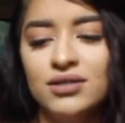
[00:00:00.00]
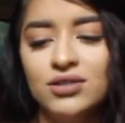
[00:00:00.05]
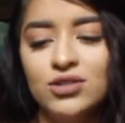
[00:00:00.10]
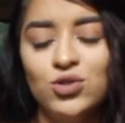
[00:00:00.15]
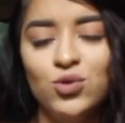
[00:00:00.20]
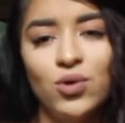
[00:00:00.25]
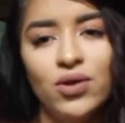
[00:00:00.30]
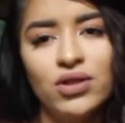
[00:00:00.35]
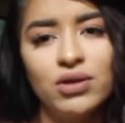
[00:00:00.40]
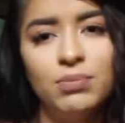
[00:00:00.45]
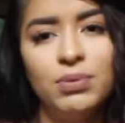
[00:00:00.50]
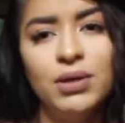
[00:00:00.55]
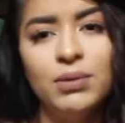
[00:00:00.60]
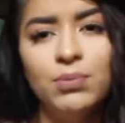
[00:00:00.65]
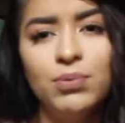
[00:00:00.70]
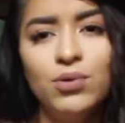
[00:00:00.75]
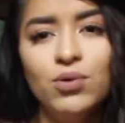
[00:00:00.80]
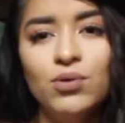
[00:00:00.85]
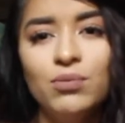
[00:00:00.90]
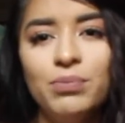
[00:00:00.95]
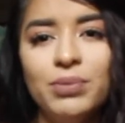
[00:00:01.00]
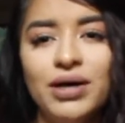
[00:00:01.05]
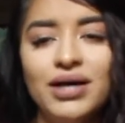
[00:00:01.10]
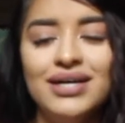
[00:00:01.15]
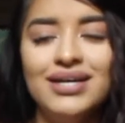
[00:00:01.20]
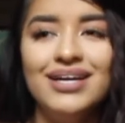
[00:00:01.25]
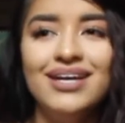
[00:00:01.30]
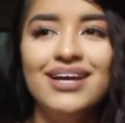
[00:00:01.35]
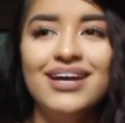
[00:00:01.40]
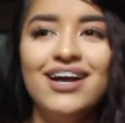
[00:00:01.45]
to other people,
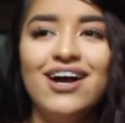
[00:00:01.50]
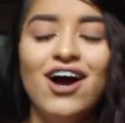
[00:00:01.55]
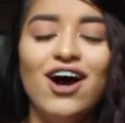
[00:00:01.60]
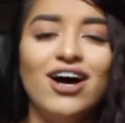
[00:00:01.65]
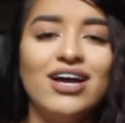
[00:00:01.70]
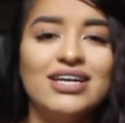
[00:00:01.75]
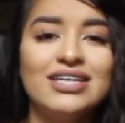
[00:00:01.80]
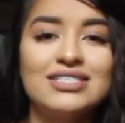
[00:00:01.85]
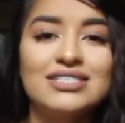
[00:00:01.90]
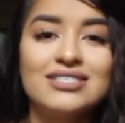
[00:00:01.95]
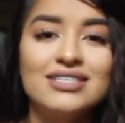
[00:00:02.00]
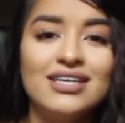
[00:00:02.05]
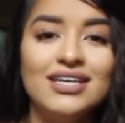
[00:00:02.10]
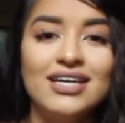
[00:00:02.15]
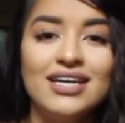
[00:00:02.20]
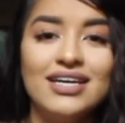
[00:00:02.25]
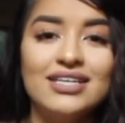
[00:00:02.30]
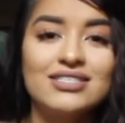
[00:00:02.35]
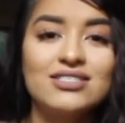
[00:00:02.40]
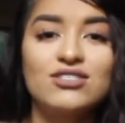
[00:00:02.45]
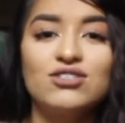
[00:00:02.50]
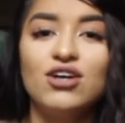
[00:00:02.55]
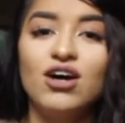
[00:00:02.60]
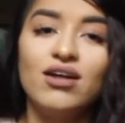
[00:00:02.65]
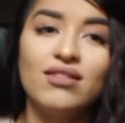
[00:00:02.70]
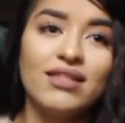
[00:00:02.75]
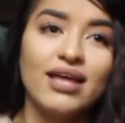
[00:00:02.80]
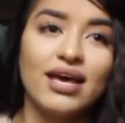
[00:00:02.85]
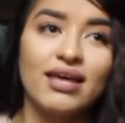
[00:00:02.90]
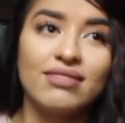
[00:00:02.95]
but honestly, it's
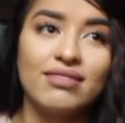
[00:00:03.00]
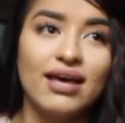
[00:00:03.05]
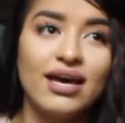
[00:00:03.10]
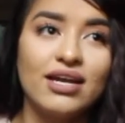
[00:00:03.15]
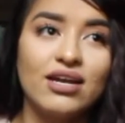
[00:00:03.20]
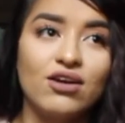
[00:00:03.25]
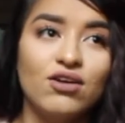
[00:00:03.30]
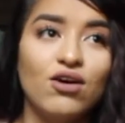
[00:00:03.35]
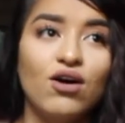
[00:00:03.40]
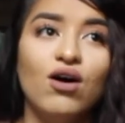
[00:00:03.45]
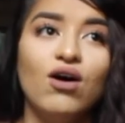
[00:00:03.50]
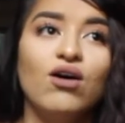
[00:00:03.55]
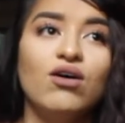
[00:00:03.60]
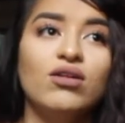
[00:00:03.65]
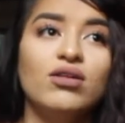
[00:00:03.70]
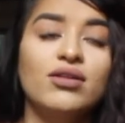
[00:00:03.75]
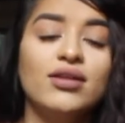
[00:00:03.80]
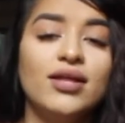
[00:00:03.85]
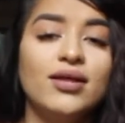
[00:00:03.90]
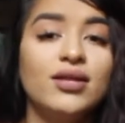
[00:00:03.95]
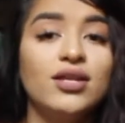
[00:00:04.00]
not like that at all.